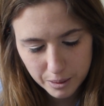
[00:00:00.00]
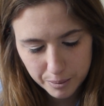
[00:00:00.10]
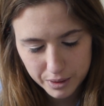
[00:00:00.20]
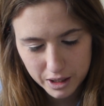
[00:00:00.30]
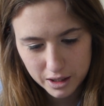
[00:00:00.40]

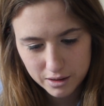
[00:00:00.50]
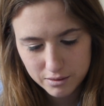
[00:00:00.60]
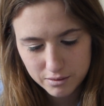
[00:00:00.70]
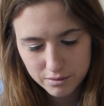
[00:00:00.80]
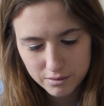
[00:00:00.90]
but
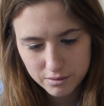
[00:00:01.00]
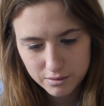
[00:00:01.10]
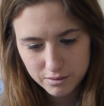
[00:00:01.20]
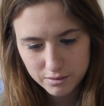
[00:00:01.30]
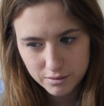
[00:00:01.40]

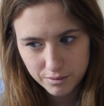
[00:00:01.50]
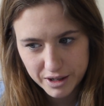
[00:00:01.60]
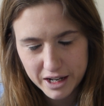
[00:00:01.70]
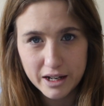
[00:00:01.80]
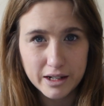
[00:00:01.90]

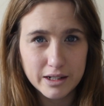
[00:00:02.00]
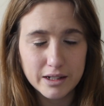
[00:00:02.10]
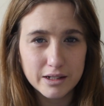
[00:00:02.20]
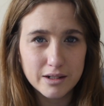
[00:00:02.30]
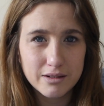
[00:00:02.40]

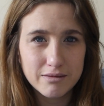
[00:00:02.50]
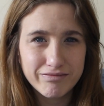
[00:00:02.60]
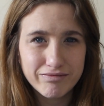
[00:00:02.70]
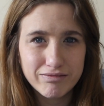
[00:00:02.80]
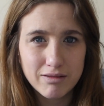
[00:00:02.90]
we
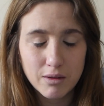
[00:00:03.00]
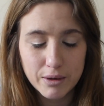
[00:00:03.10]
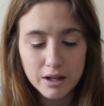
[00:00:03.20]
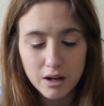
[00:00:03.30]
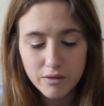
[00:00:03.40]

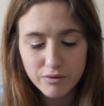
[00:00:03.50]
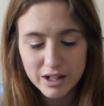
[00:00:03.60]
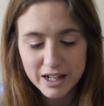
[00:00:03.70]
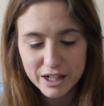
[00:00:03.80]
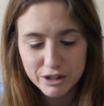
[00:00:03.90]
can't
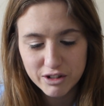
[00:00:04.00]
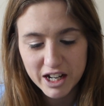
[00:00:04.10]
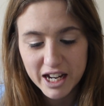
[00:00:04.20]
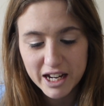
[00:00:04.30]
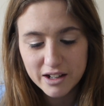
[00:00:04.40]
really
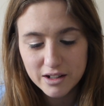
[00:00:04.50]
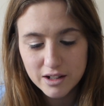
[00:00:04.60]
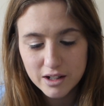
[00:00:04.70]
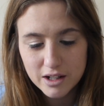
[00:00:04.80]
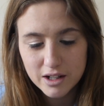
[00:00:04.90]
agree,
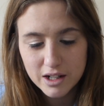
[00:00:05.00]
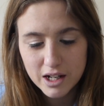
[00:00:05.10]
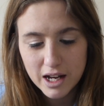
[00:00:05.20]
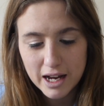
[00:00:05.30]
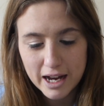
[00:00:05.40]

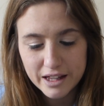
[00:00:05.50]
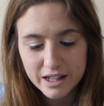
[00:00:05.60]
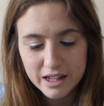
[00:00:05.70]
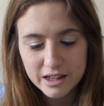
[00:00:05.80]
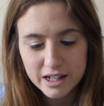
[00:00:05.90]
and
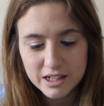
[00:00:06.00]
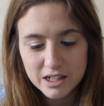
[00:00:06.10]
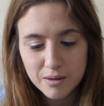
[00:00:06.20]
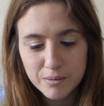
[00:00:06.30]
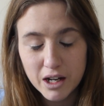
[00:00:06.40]
then there's
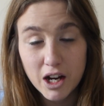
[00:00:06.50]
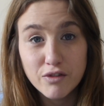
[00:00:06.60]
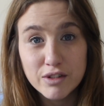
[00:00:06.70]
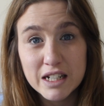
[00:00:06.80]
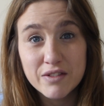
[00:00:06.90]
some that I
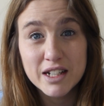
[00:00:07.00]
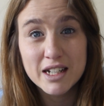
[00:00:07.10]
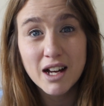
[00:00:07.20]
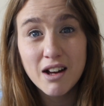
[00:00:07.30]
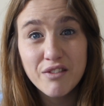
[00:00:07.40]
really, really
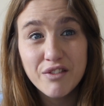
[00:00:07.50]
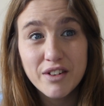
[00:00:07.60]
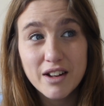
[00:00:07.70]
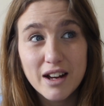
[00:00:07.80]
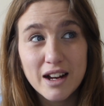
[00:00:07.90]
love
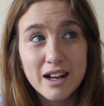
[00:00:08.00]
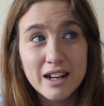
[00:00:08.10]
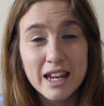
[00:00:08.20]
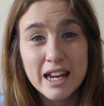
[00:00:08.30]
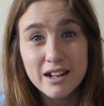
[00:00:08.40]
and
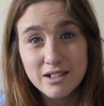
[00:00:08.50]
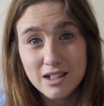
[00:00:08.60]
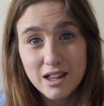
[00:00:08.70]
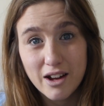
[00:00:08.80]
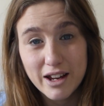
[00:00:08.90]
he
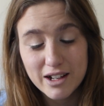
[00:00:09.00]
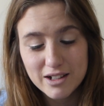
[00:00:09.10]
doesn't like.